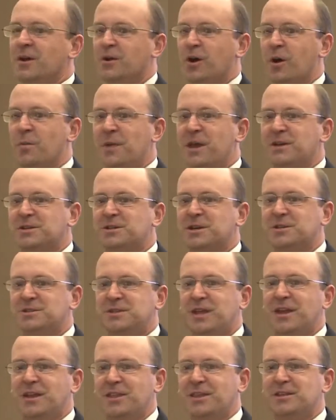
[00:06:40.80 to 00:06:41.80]
Go make
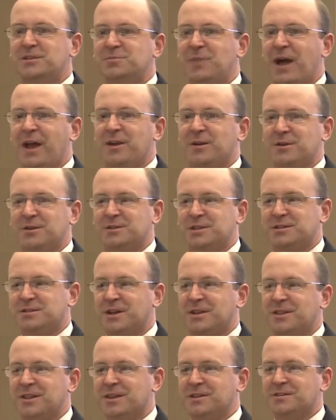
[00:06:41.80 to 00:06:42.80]
16 of these binders, just
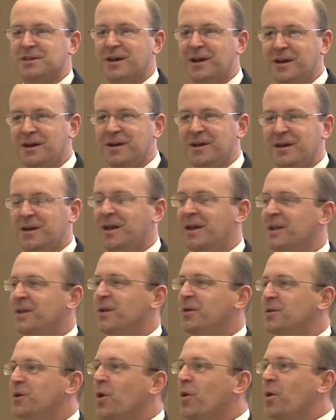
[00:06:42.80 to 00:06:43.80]
like this. You
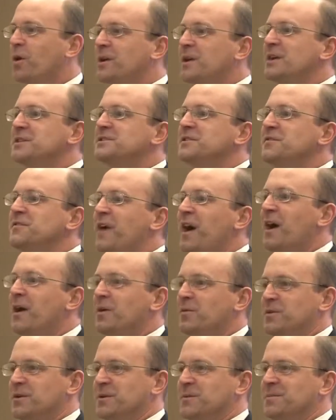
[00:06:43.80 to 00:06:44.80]
know, go organize the
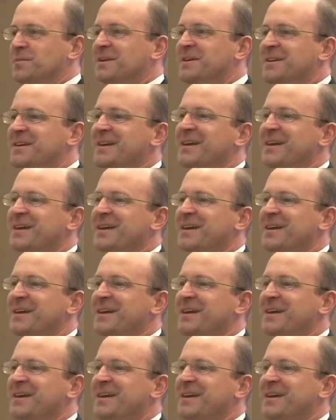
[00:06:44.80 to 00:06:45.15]
file room.